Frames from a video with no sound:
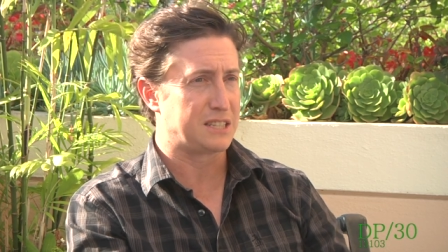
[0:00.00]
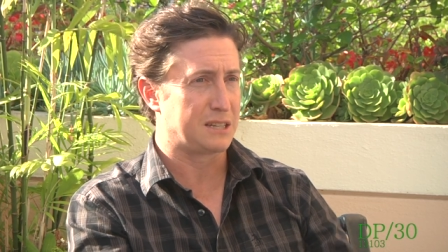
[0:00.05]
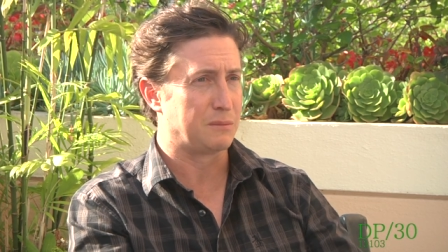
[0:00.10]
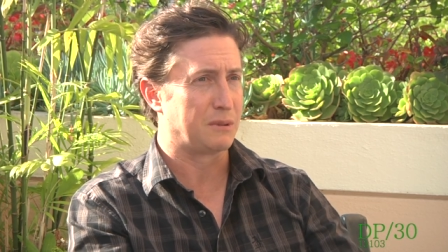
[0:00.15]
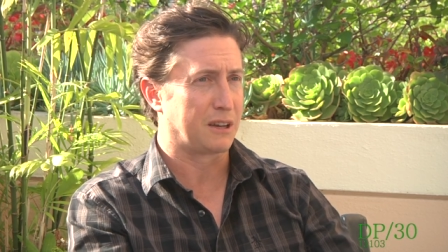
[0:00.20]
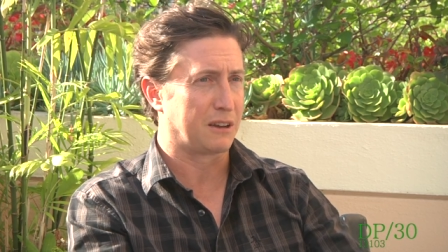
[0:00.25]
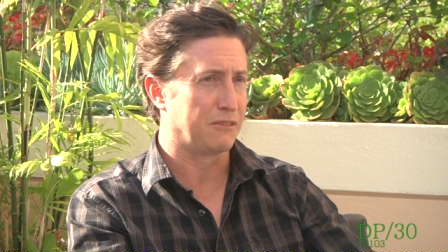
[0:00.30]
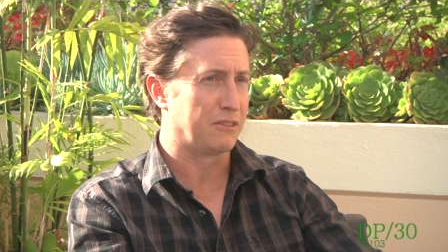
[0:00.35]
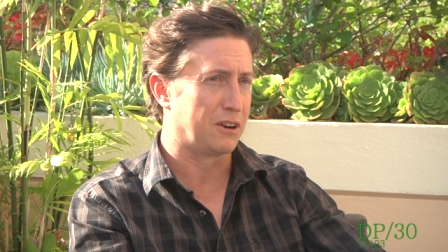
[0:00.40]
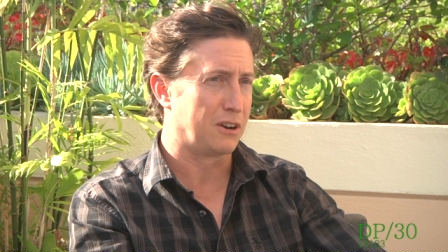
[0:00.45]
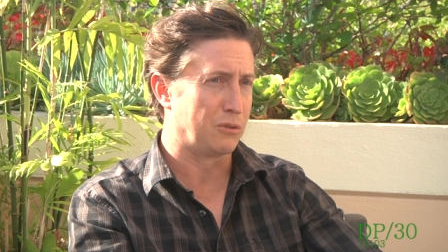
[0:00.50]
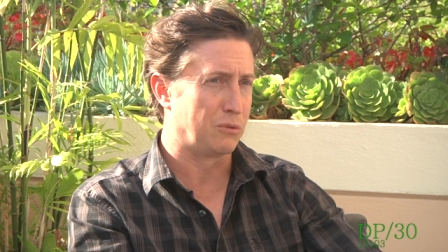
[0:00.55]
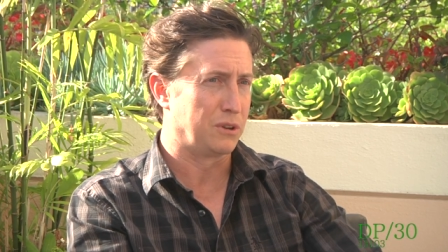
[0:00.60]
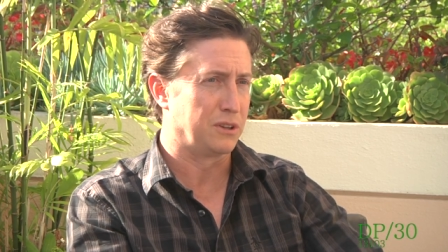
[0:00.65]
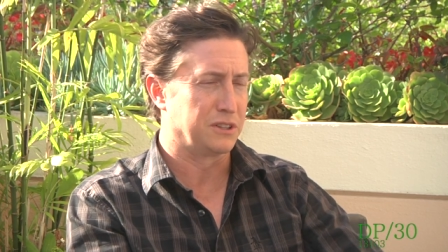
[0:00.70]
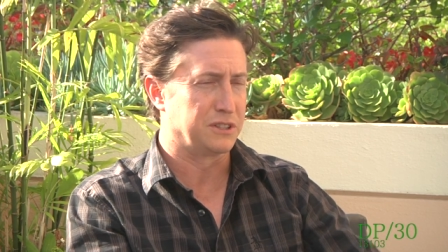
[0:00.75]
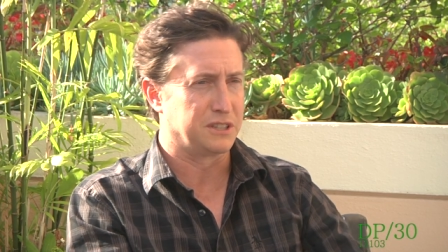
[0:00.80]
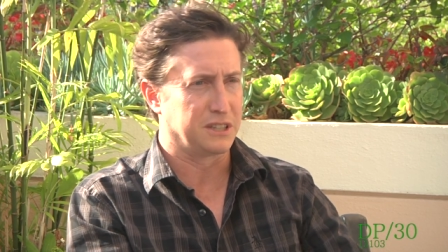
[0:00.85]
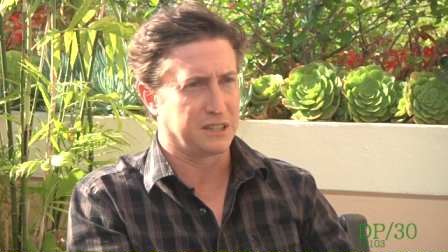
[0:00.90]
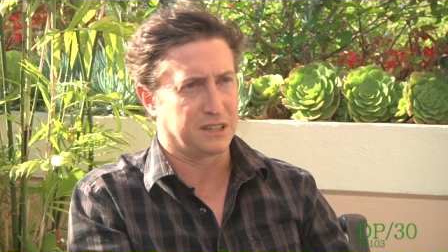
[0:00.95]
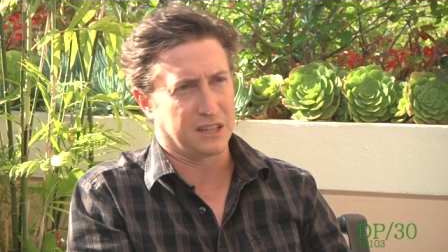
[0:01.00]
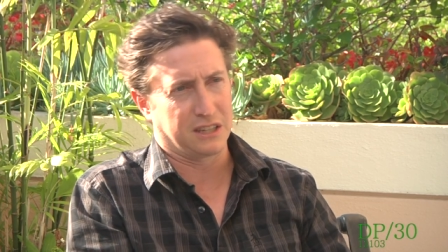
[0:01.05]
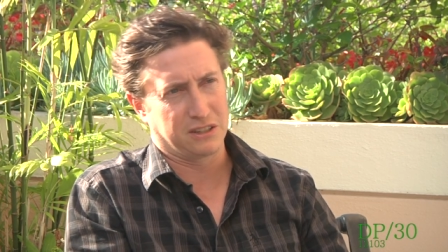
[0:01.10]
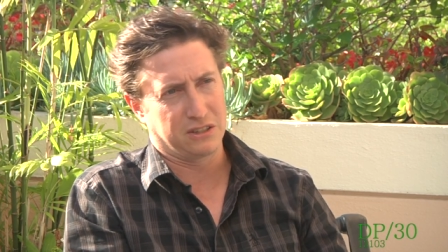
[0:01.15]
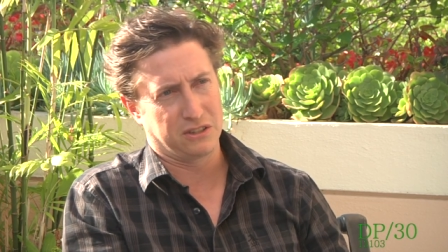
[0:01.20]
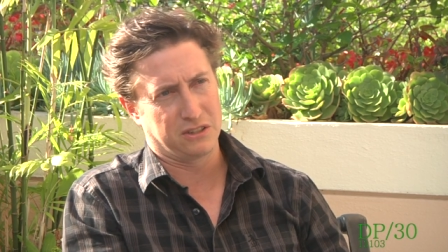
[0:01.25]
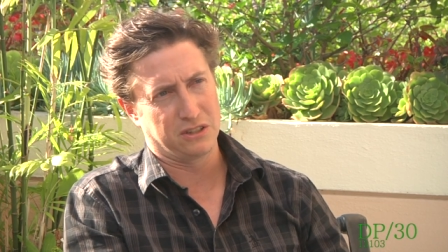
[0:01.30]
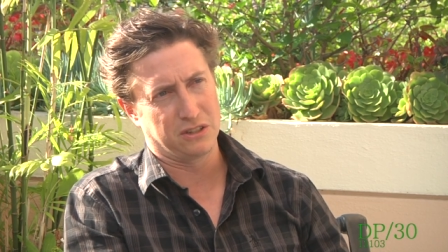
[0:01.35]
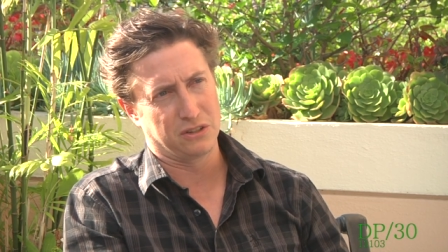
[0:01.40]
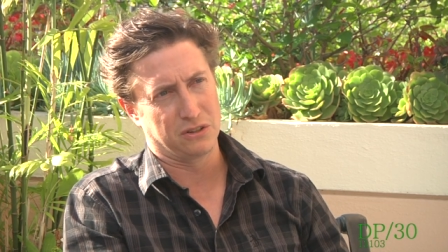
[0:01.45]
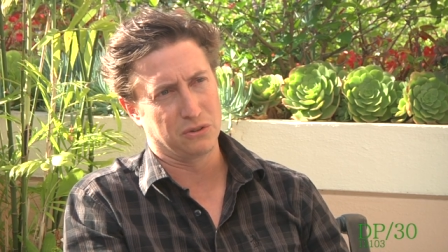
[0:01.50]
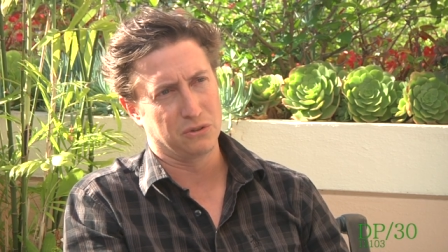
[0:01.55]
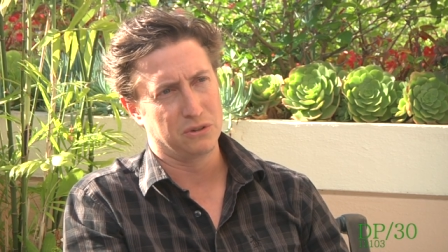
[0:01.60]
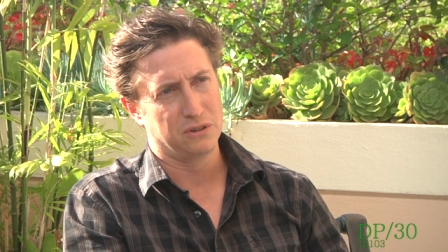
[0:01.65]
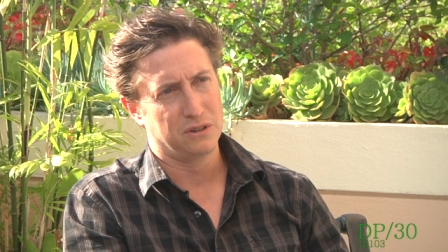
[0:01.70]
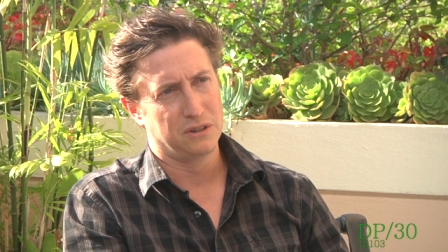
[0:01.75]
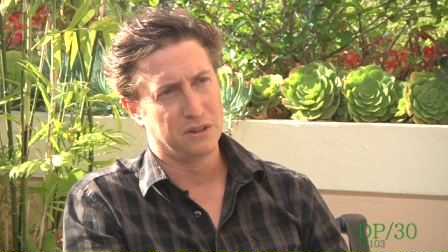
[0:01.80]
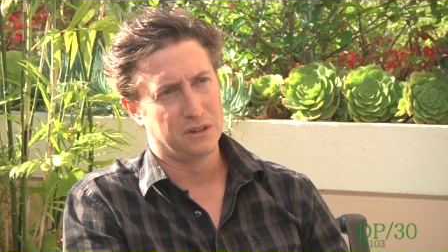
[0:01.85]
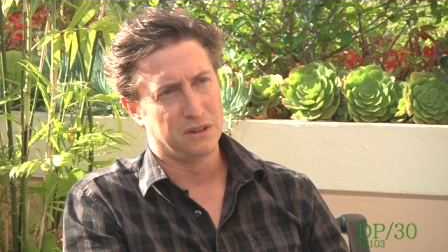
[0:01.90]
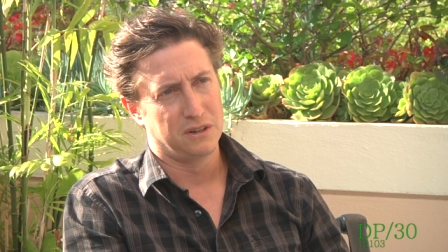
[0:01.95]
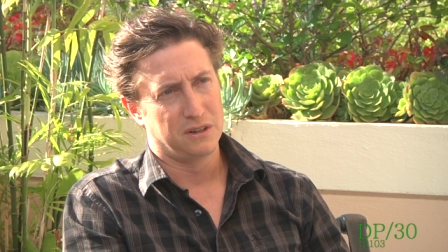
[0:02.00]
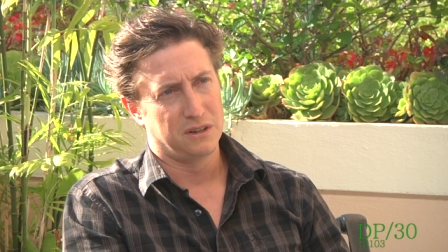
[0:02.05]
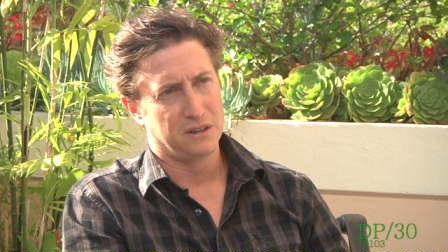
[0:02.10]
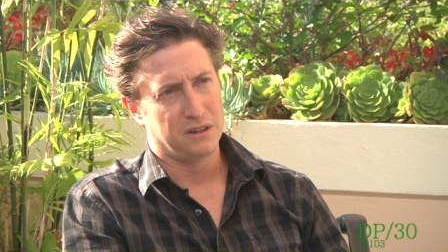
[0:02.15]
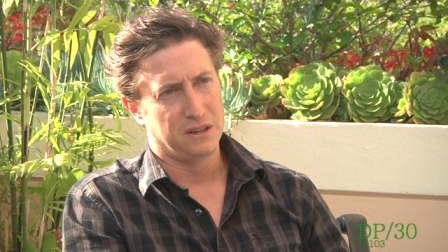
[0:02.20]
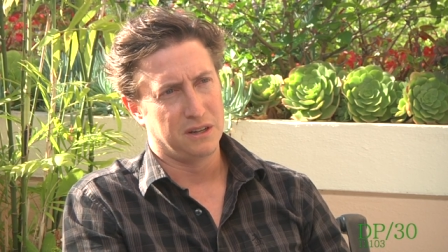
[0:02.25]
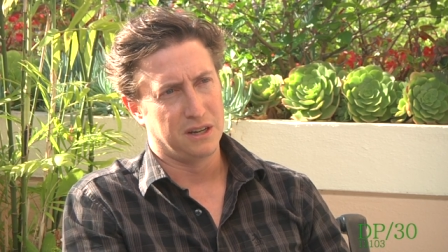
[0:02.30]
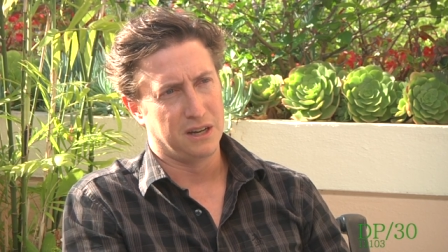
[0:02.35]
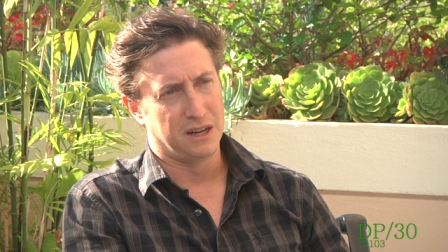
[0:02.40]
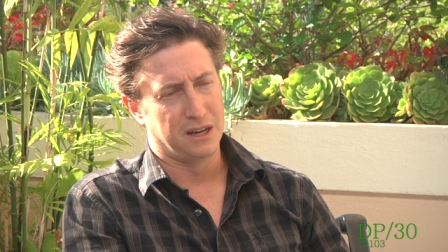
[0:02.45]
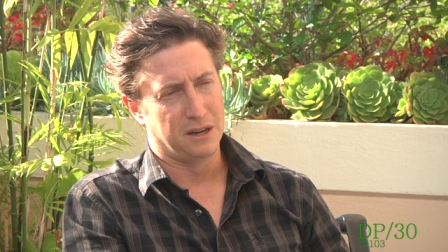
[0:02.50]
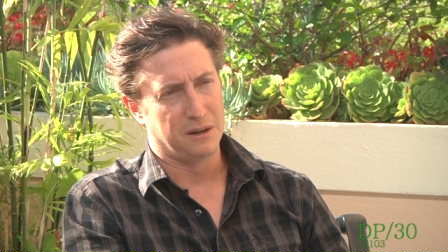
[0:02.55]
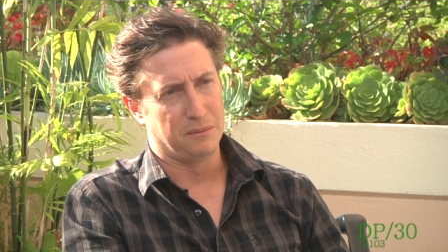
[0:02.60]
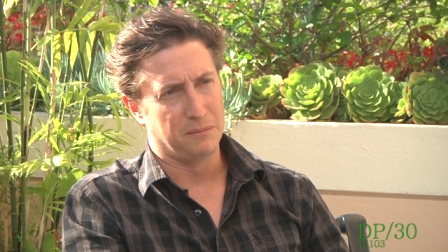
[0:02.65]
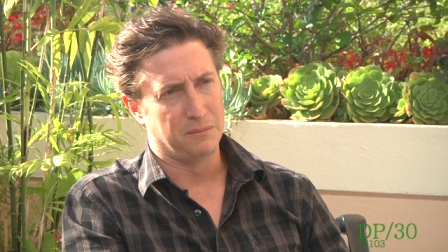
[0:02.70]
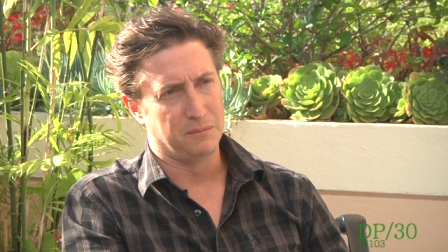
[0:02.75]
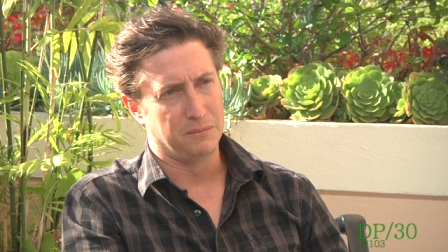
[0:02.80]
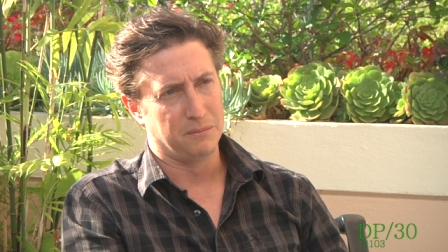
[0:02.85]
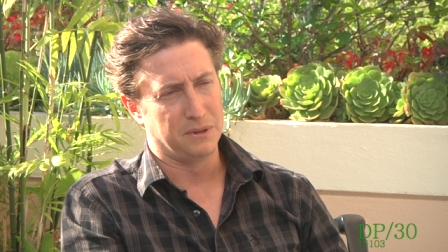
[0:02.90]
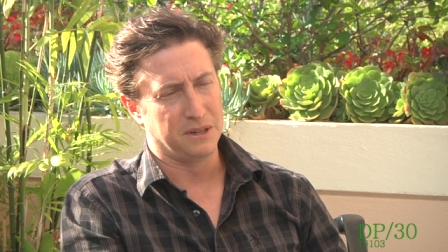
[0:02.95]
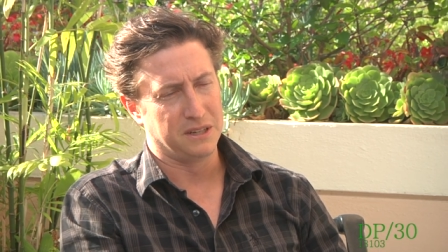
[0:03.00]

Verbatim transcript: seemed like a very realistic thing to do. Um,